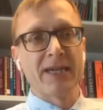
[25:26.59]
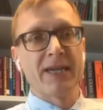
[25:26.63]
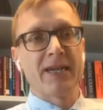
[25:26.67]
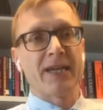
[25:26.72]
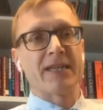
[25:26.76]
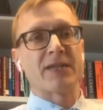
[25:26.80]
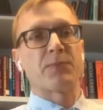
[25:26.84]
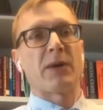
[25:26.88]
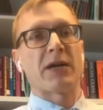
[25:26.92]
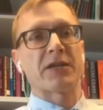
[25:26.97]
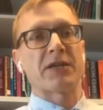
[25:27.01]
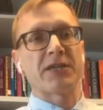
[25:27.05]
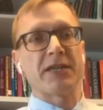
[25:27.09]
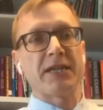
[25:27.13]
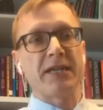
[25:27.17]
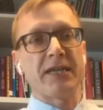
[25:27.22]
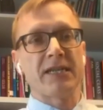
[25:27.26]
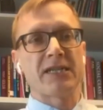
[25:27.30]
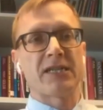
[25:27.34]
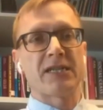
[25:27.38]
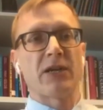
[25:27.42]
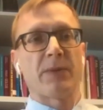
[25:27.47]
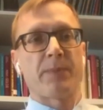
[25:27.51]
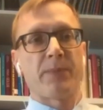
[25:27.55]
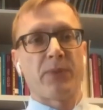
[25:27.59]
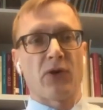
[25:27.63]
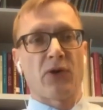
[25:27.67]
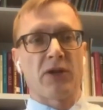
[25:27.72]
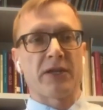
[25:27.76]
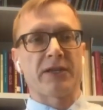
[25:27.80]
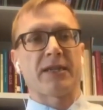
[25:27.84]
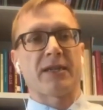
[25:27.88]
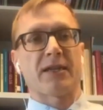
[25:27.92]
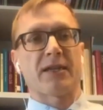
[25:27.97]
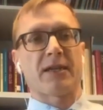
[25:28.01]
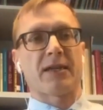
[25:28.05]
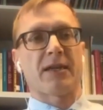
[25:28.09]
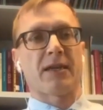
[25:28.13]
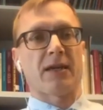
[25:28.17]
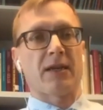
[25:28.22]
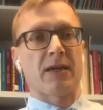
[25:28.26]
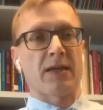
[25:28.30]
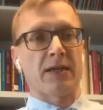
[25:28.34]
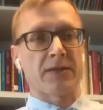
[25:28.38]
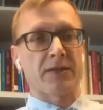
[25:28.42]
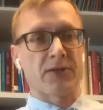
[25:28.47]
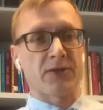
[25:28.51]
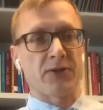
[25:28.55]
It's much easier
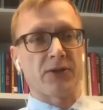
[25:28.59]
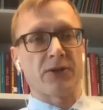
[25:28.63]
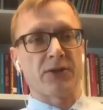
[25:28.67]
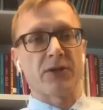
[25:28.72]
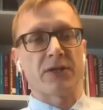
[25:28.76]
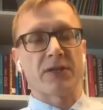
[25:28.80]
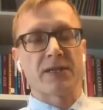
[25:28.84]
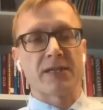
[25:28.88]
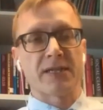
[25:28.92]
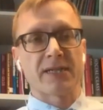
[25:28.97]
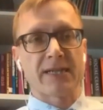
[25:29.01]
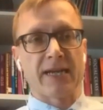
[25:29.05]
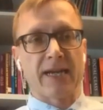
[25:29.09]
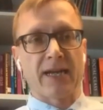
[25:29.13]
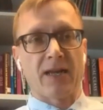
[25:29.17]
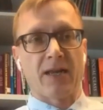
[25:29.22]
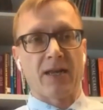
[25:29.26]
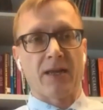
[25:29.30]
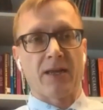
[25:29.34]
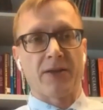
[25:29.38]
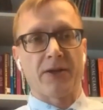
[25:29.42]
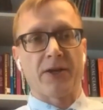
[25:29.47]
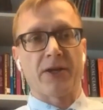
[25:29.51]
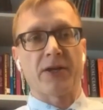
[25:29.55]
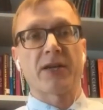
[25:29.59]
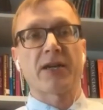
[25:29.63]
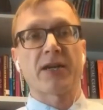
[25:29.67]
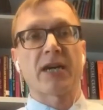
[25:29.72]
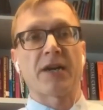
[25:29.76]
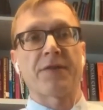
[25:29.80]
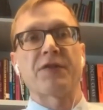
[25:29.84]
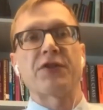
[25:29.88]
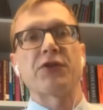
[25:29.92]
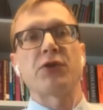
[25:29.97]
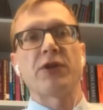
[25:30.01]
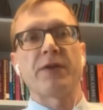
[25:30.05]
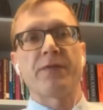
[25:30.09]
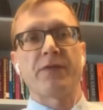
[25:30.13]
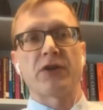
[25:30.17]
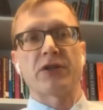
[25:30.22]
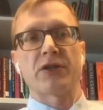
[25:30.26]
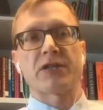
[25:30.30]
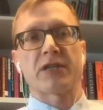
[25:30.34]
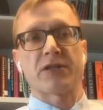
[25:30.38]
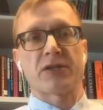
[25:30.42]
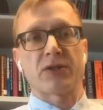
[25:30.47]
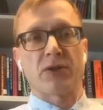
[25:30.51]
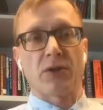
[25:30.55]
politically to sell the kind of a
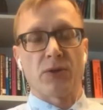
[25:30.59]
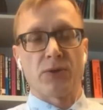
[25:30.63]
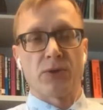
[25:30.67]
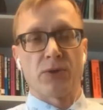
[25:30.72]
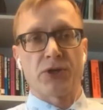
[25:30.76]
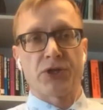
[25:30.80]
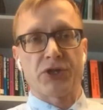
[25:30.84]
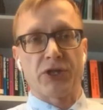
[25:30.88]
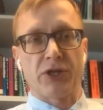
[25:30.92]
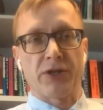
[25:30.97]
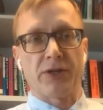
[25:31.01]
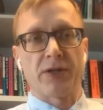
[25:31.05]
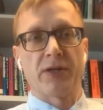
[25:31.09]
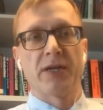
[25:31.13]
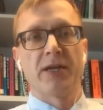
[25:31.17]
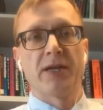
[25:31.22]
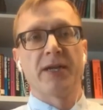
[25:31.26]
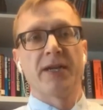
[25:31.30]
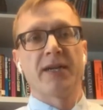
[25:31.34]
universal solution,